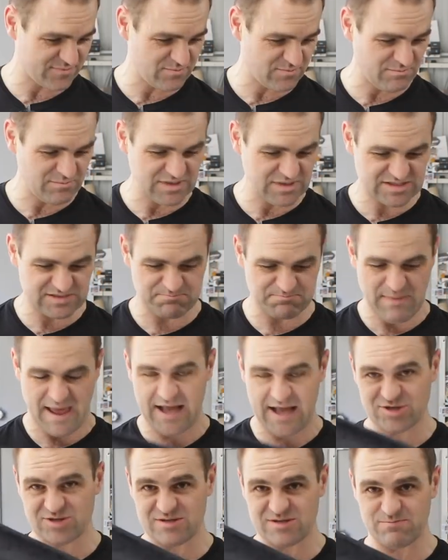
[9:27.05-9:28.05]

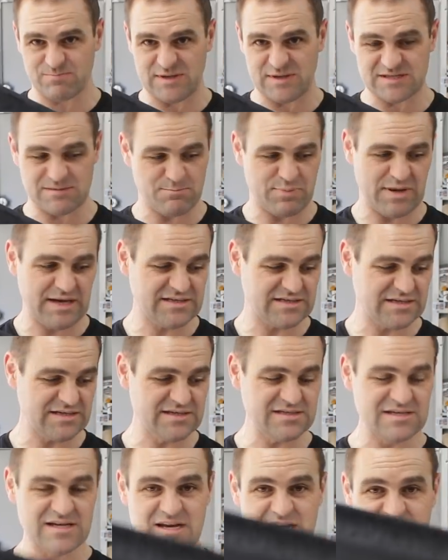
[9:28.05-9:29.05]
mismatched bits and
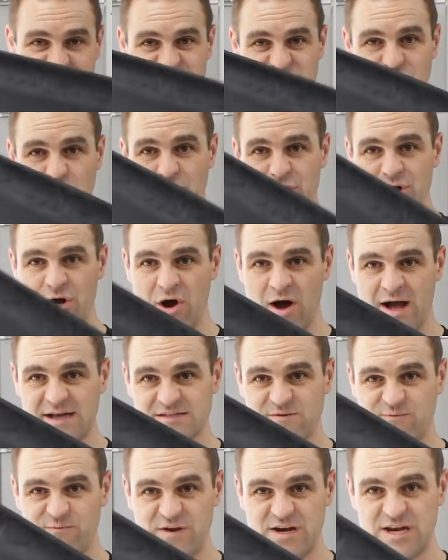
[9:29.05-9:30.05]
pieces to a
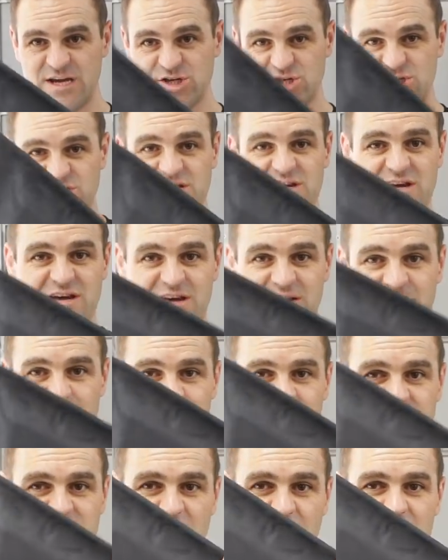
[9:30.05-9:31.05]
nice finished,
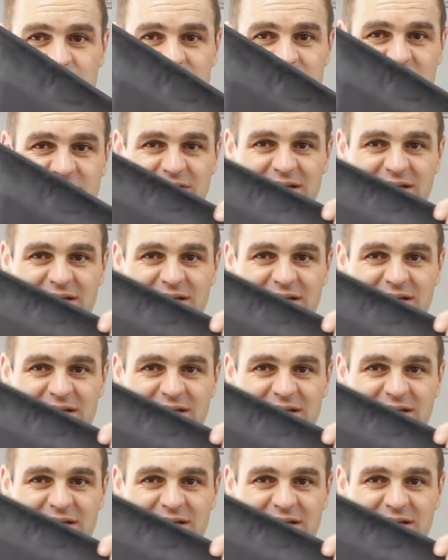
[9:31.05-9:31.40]
you know,